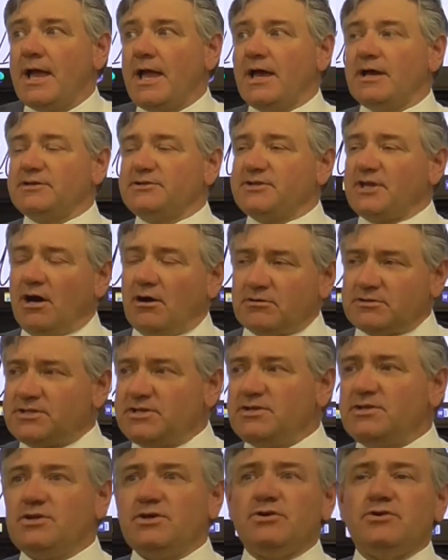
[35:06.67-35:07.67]
And
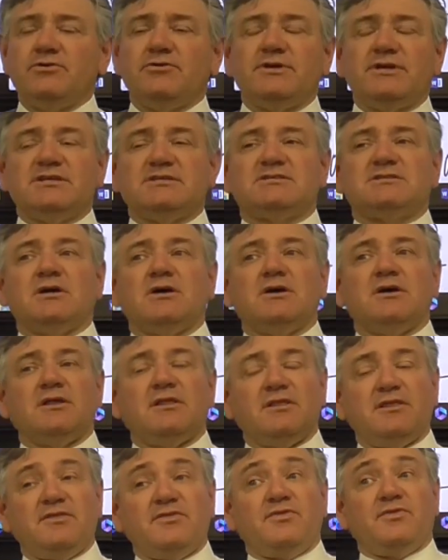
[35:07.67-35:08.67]
delta U is
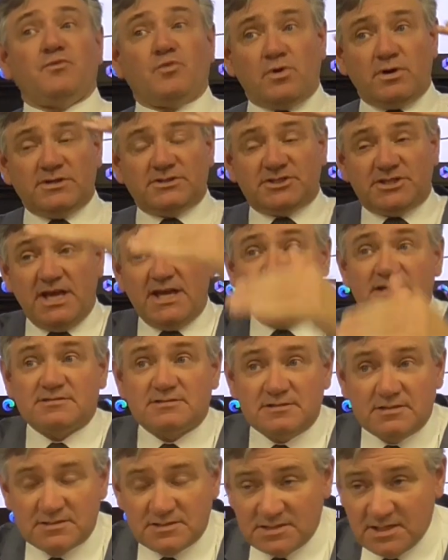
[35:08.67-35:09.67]
we're going to
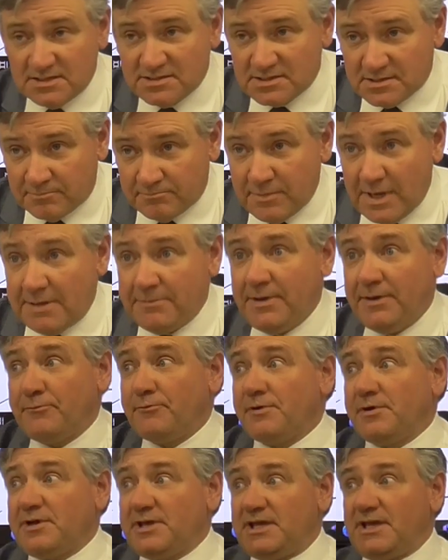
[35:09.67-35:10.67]
change the system. Maybe
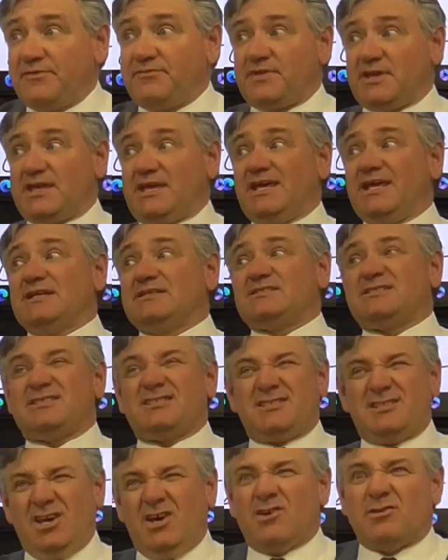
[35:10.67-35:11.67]
we're going to give the kids
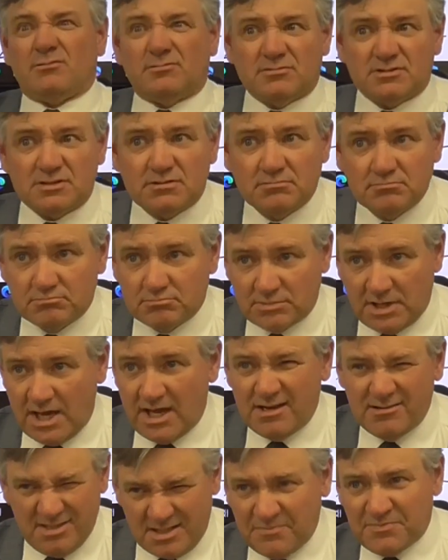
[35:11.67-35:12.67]
Skittles,
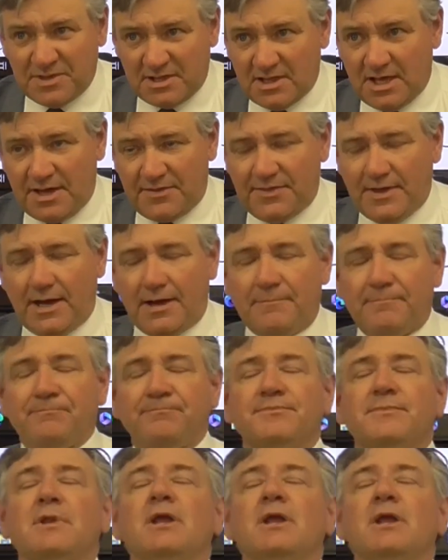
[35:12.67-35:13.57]
okay, something like that.